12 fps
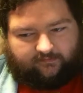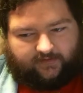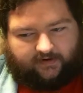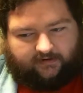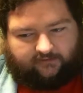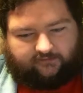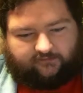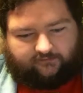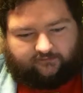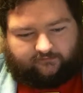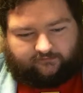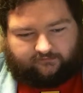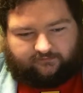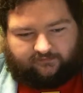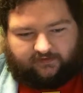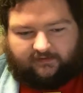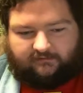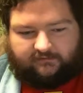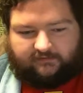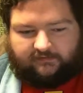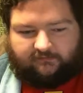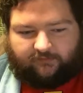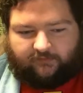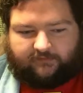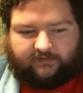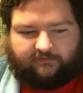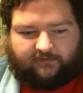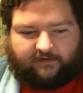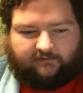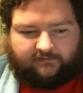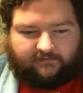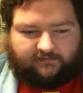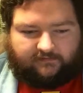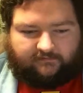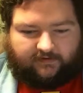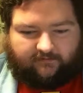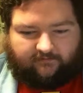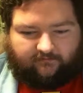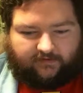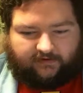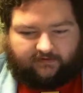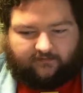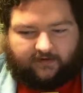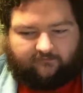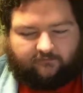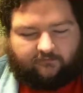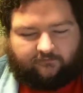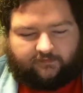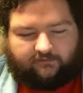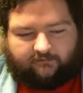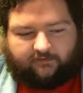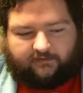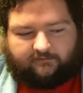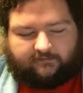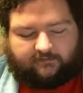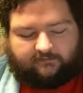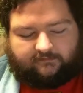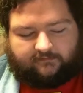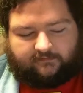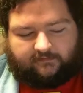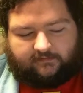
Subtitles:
biological things in his body that make him have all of these abilities